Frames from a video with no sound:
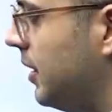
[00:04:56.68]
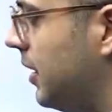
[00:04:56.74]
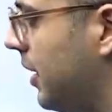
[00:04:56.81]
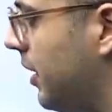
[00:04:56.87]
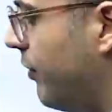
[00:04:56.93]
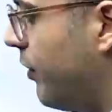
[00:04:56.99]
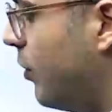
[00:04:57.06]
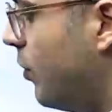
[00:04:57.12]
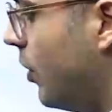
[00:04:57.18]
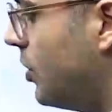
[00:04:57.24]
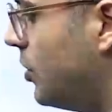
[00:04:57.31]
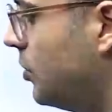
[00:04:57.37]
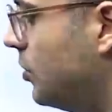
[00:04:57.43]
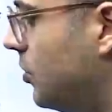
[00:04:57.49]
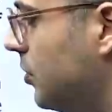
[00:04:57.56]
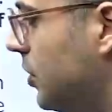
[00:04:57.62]
If you want
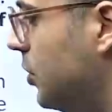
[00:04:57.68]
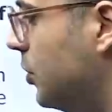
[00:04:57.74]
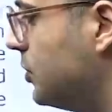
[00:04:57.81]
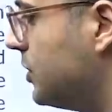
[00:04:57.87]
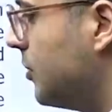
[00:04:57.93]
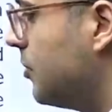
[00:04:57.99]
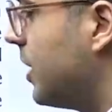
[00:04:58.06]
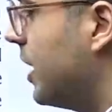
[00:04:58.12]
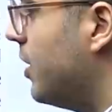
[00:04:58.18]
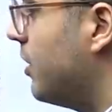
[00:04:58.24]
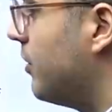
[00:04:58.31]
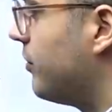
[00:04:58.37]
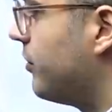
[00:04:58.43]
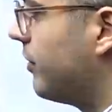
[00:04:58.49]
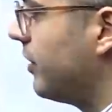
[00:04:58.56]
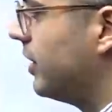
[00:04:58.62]
to do some kind
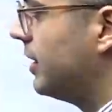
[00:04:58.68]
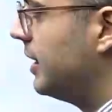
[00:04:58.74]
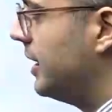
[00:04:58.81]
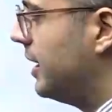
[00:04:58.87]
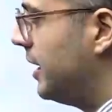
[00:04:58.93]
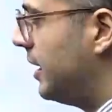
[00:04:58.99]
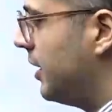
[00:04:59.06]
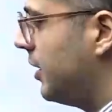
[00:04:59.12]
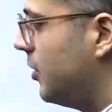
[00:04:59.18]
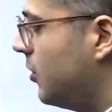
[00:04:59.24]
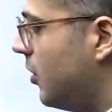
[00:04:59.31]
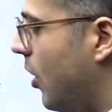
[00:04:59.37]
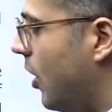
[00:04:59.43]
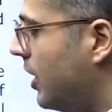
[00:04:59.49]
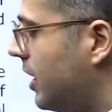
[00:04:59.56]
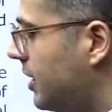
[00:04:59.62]
of, you know,
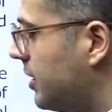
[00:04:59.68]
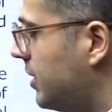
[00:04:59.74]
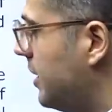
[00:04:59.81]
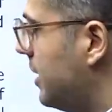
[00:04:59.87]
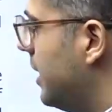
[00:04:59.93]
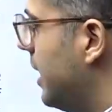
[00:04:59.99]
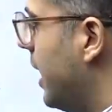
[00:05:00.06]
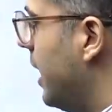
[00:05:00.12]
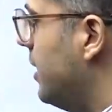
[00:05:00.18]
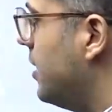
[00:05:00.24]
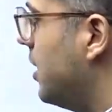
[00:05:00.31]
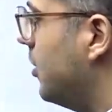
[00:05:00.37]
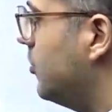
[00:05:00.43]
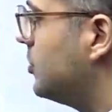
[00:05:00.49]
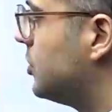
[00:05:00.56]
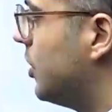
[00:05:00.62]
audit in
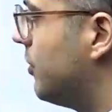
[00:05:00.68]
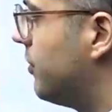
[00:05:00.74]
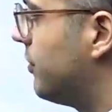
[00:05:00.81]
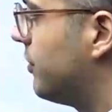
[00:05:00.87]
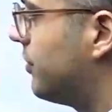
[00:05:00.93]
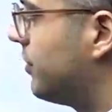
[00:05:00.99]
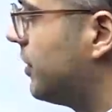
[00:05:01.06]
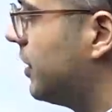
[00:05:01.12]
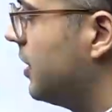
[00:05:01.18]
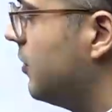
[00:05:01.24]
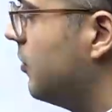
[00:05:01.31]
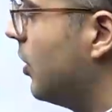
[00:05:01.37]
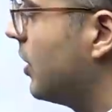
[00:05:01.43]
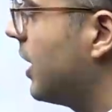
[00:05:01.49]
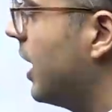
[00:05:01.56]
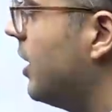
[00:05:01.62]
terms of
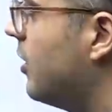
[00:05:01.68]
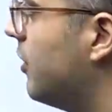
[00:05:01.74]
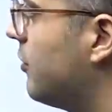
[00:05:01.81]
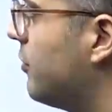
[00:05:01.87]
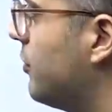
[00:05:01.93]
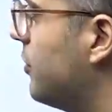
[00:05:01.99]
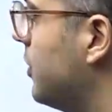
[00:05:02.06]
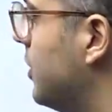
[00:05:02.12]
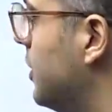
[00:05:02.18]
what kind of